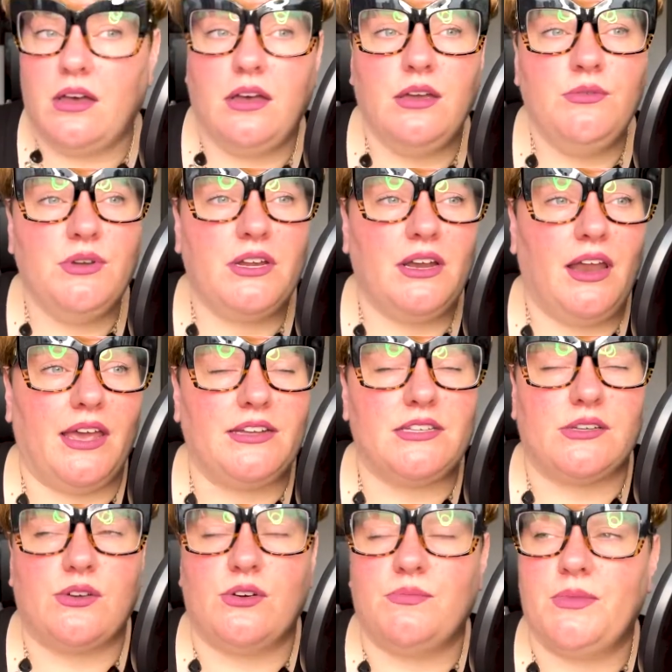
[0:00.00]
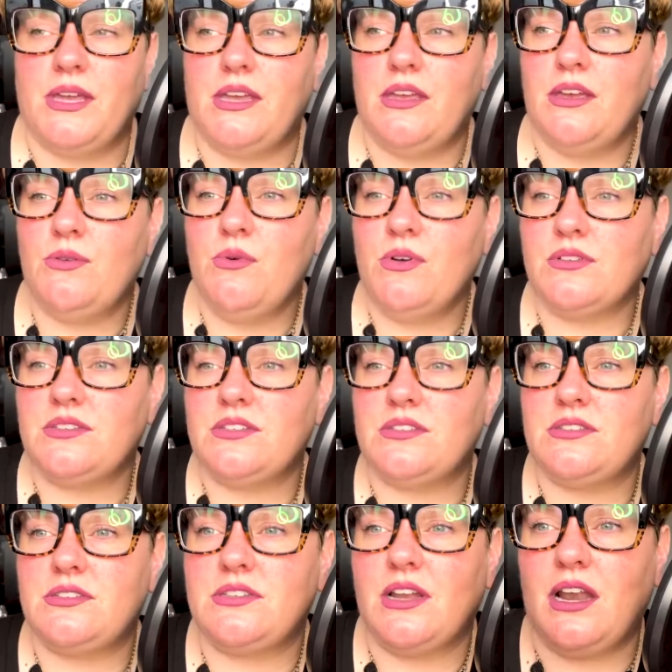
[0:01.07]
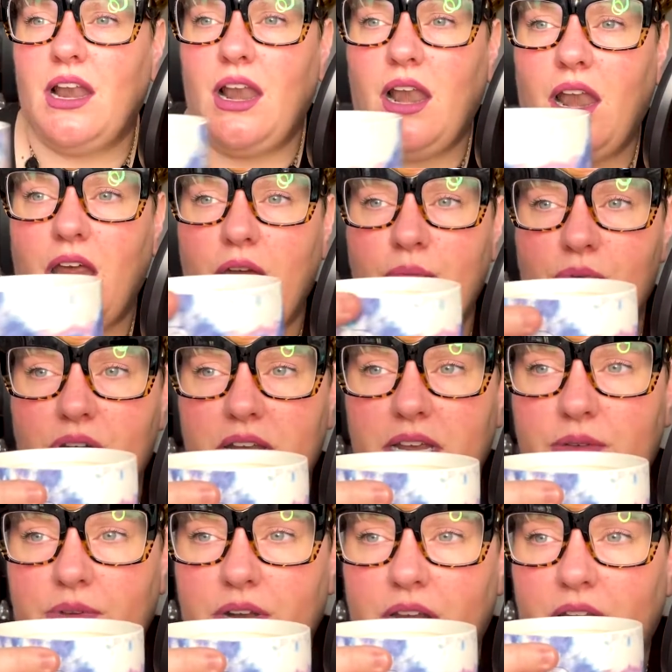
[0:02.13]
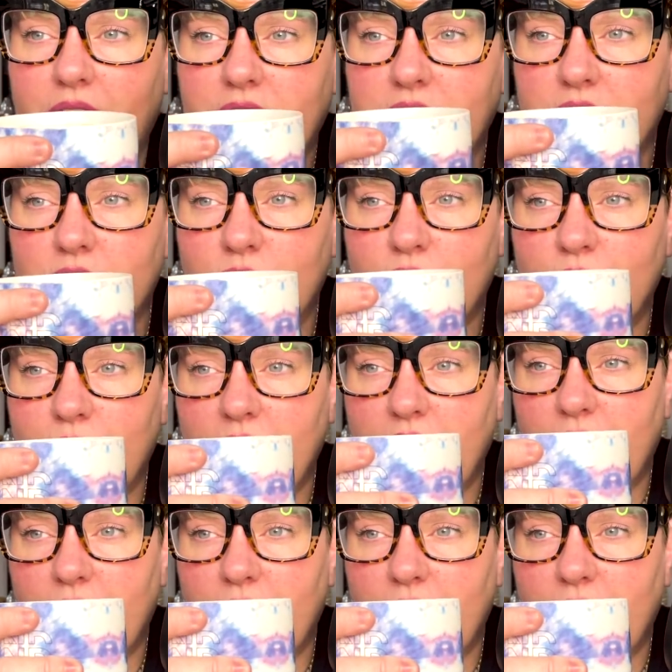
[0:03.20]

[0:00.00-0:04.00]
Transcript: who would I like to call me? What celebrity would I like to call me